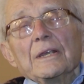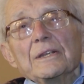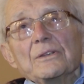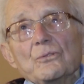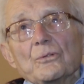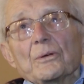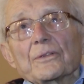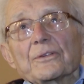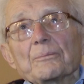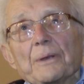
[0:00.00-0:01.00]
He knew he
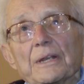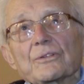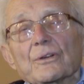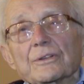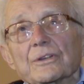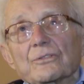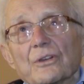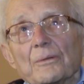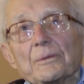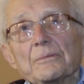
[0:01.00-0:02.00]
was a patriotic
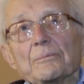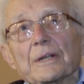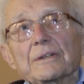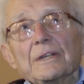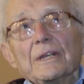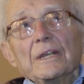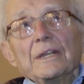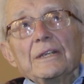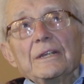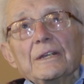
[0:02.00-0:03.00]
German, but
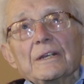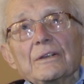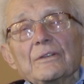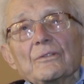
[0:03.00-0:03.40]
he